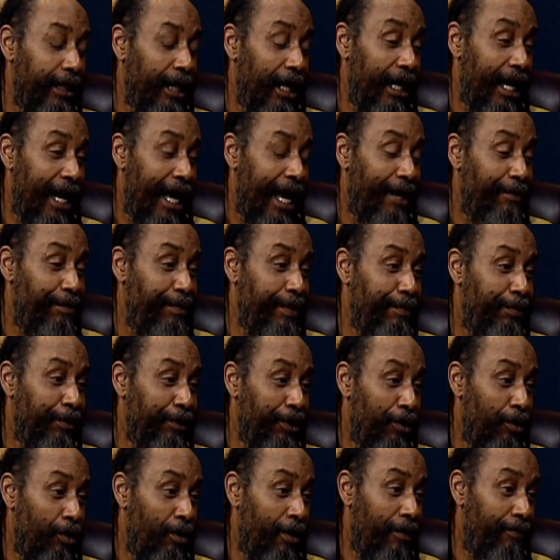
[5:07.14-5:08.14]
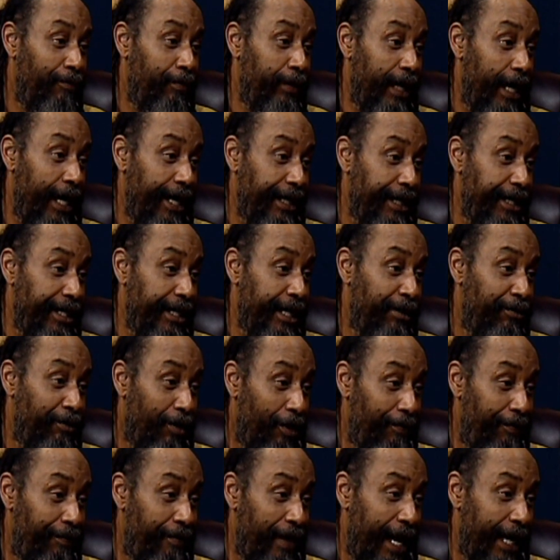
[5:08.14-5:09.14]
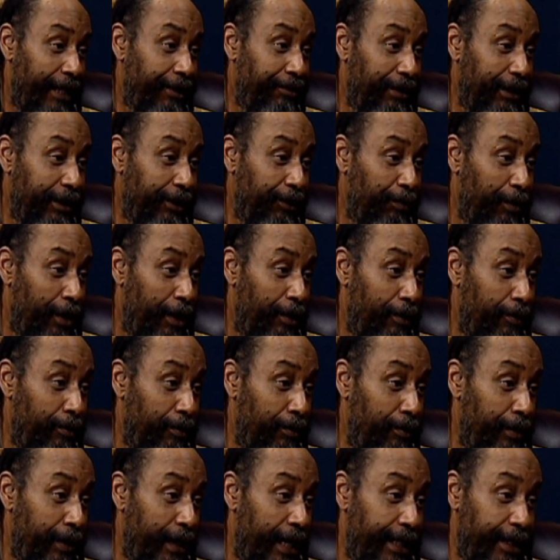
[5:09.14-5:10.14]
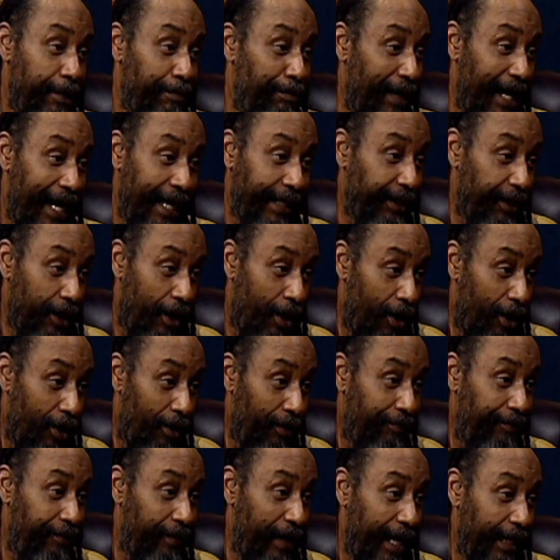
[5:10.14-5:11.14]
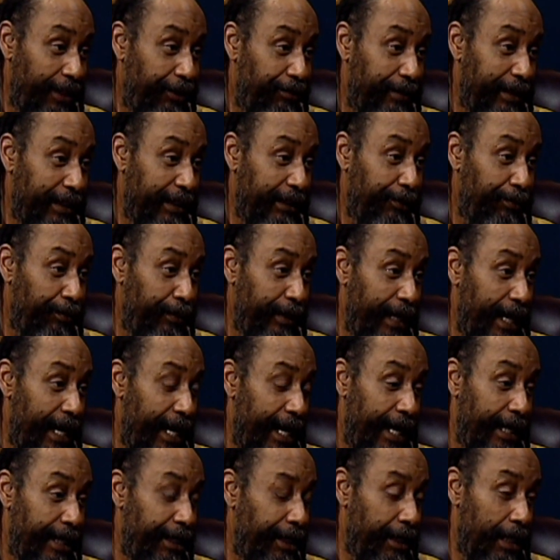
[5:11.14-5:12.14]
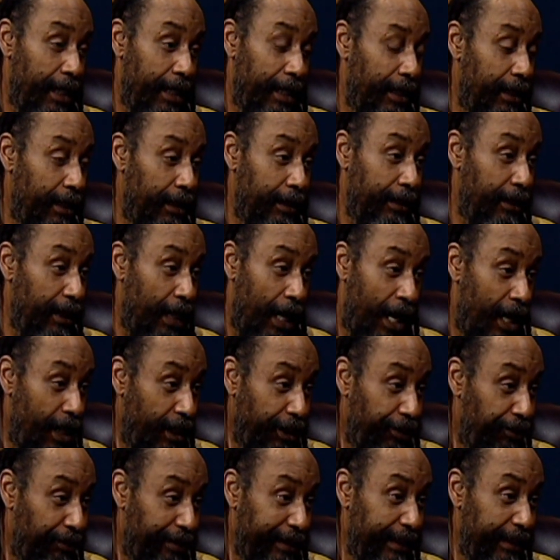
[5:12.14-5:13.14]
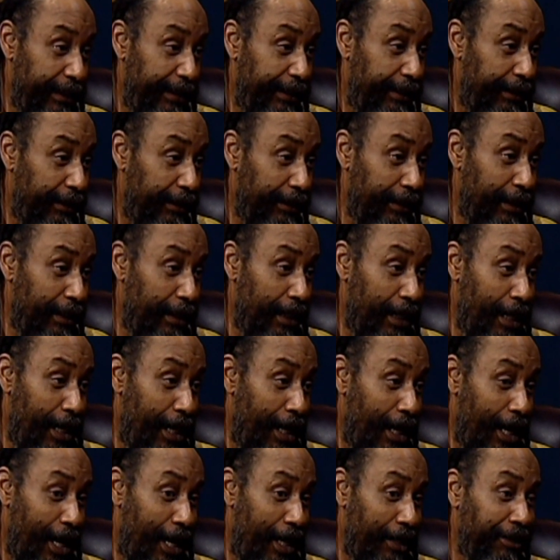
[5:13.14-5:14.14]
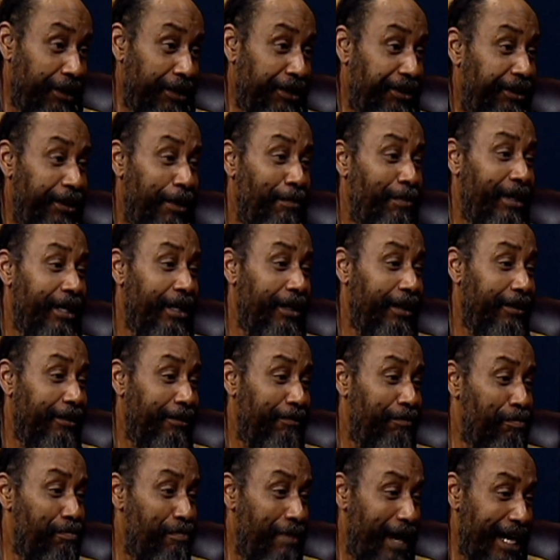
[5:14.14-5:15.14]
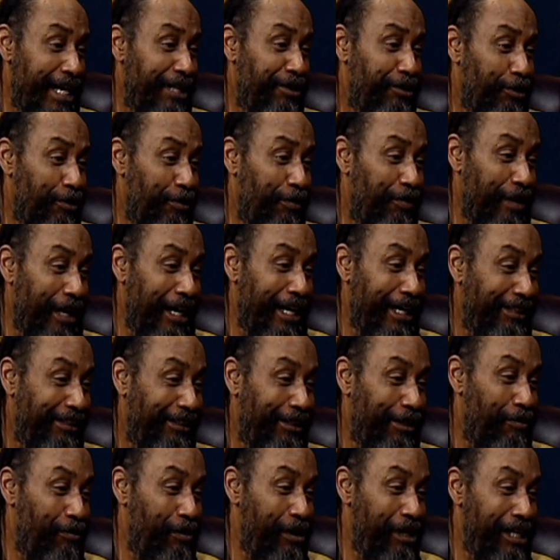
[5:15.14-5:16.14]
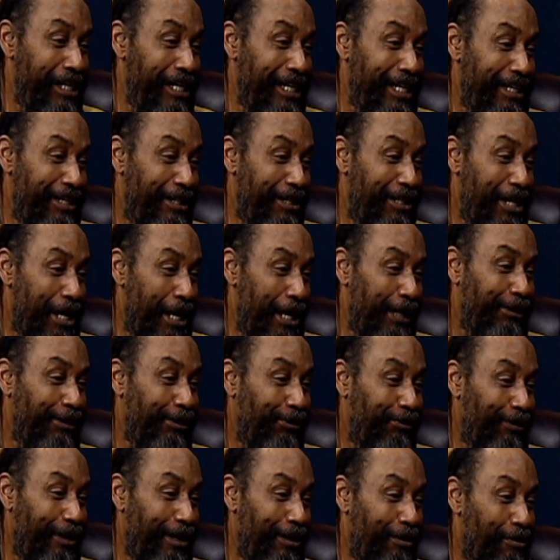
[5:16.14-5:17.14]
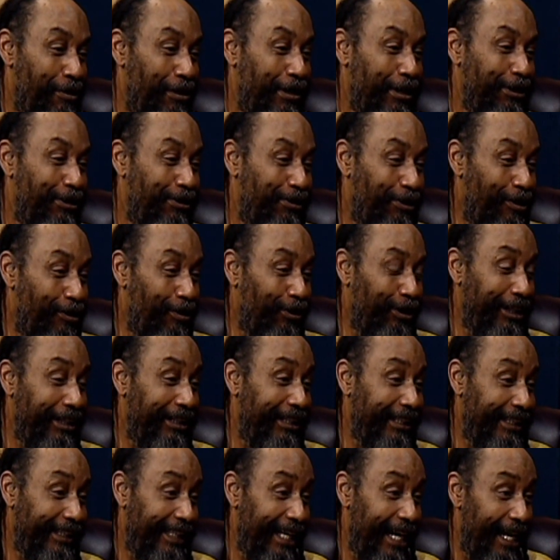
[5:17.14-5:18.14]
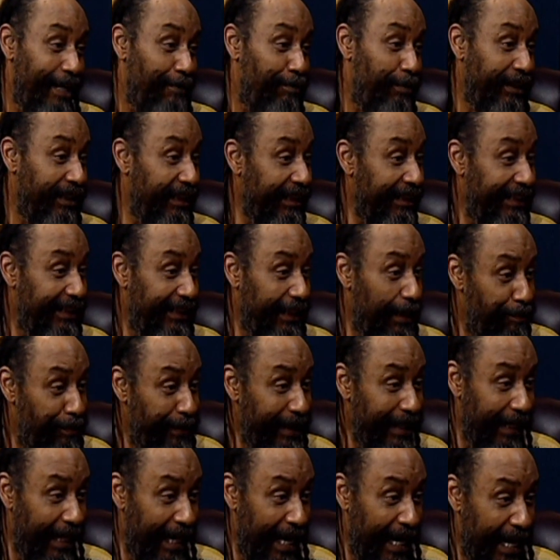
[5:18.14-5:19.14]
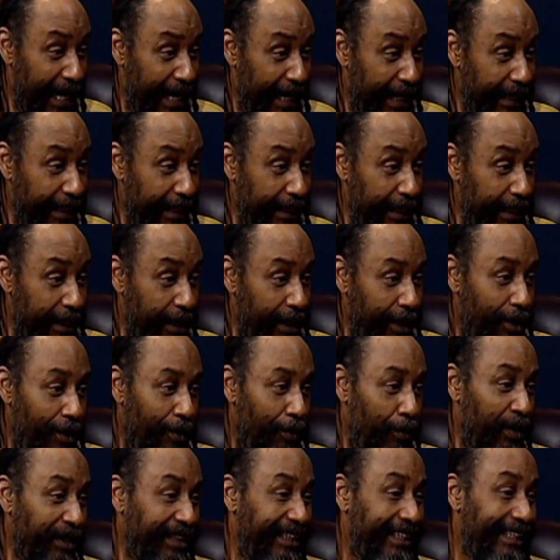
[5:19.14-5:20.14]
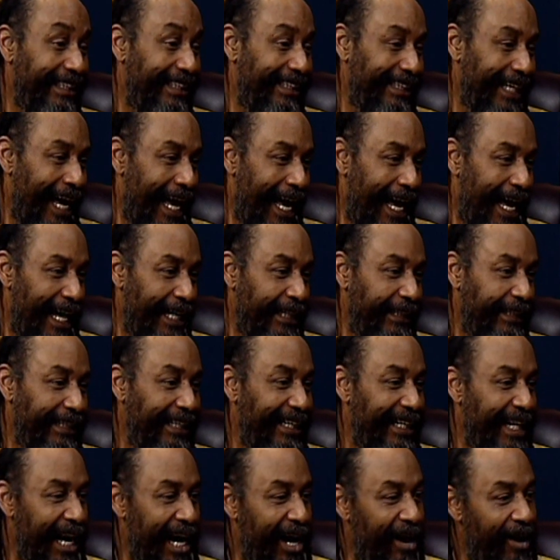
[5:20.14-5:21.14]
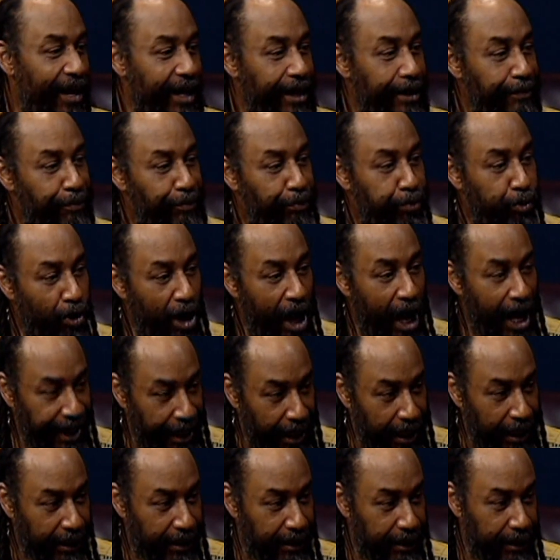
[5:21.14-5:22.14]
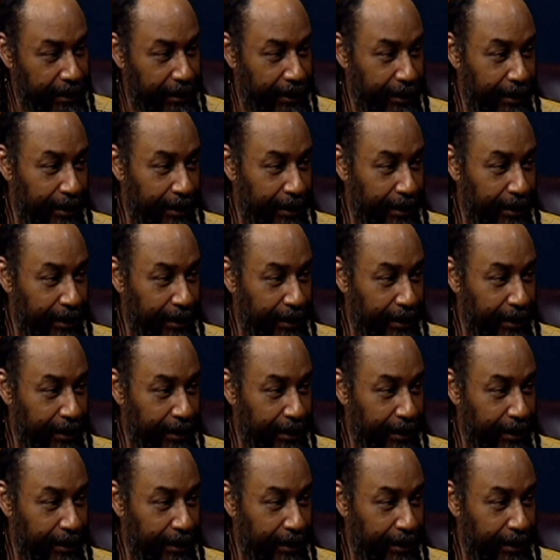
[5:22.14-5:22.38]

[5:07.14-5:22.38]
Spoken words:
a lot of people know of. We had the Negro factories, where we had the Black Doll factories. We had laundries. Some of the major things that we need to concentrate on controlling today, but the shipping line was designed to carry product